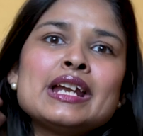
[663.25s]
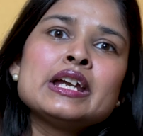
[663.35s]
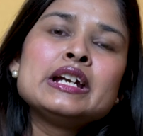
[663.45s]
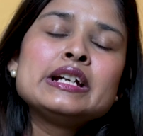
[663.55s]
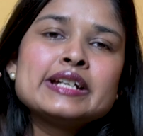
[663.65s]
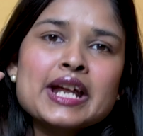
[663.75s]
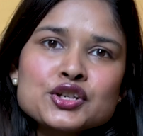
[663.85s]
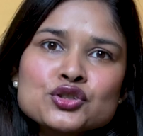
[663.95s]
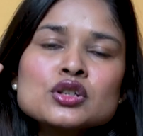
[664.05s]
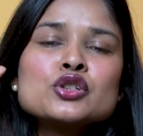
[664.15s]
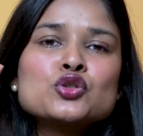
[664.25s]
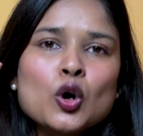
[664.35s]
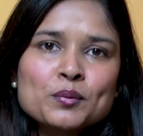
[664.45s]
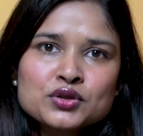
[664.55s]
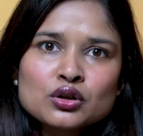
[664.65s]
an intentional
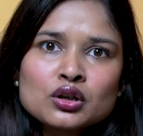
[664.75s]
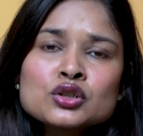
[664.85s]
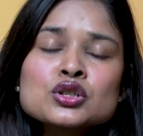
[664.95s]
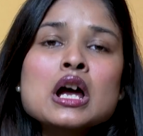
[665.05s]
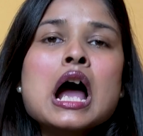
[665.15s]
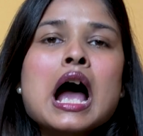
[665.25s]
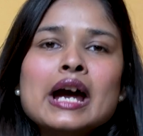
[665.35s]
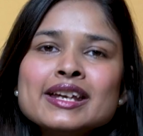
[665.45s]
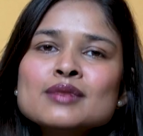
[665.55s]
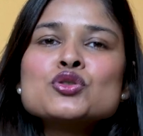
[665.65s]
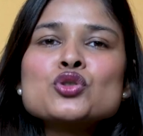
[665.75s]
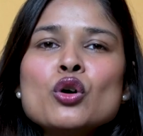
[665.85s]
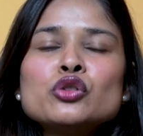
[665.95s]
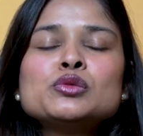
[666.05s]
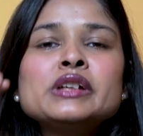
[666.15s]
job search, I am sure
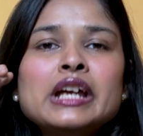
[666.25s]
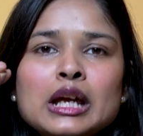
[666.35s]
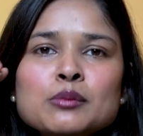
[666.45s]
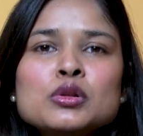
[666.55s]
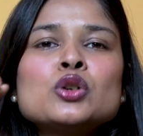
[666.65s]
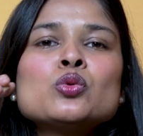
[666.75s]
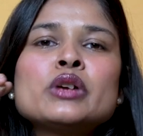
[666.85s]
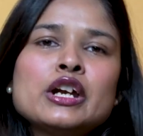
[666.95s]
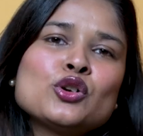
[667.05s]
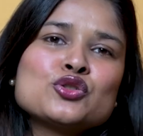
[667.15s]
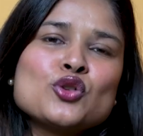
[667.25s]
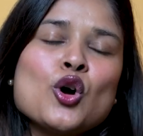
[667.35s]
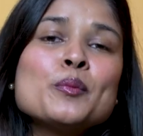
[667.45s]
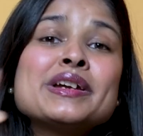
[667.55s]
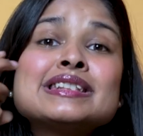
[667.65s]
you'll be able to get your
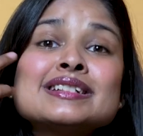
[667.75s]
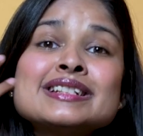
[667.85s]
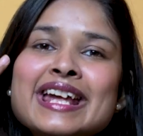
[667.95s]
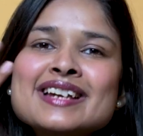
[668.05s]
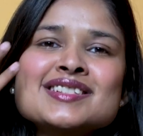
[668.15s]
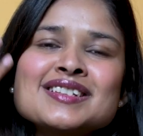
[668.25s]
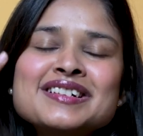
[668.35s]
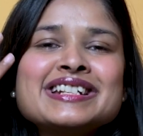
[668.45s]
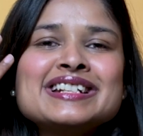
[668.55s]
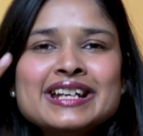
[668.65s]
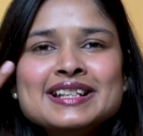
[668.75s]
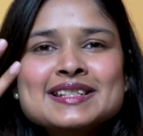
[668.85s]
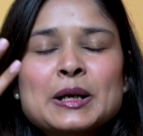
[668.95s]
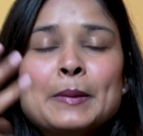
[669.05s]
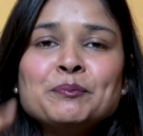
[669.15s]
job in the next 30
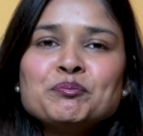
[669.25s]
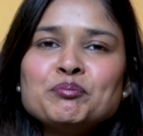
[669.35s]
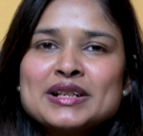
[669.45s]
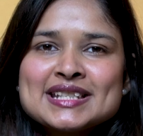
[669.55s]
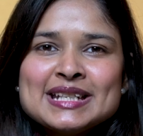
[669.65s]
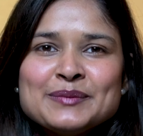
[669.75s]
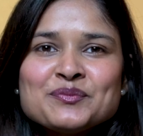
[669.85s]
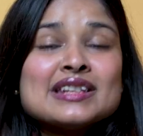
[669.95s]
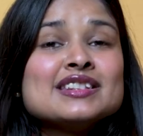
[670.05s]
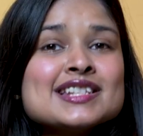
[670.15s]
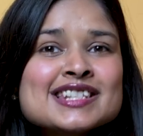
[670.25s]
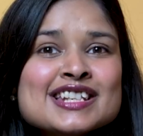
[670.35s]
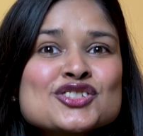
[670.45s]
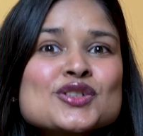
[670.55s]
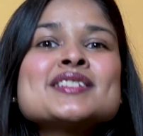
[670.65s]
days. But see, this
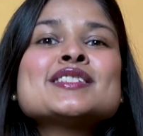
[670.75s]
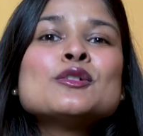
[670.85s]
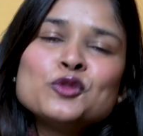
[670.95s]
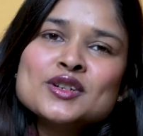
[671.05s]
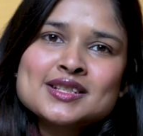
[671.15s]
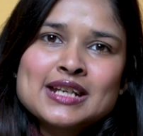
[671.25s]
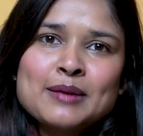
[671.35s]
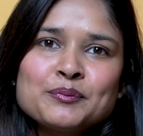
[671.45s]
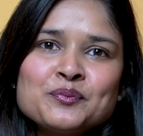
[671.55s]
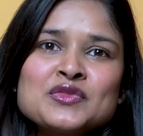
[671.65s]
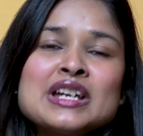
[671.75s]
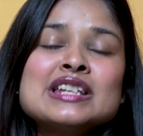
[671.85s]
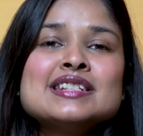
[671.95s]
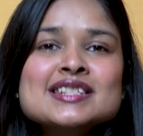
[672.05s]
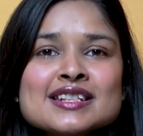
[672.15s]
is just the first step.
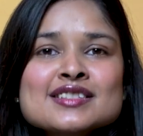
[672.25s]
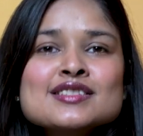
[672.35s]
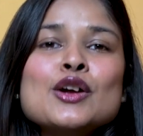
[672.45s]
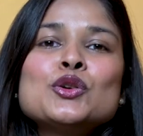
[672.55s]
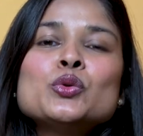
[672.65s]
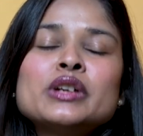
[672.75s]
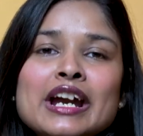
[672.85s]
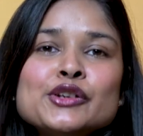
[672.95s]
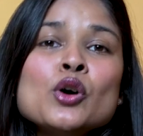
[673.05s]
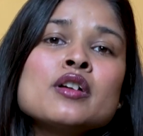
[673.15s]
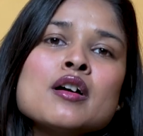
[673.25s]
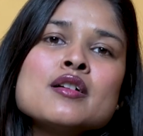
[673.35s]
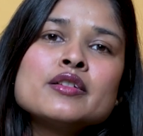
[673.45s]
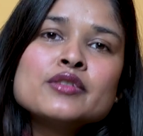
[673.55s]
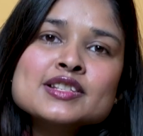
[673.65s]
This is to get your
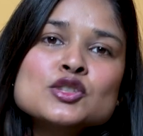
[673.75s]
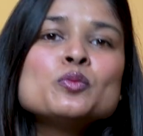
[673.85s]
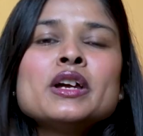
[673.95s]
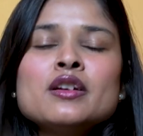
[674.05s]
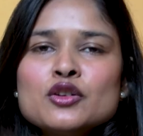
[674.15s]
resume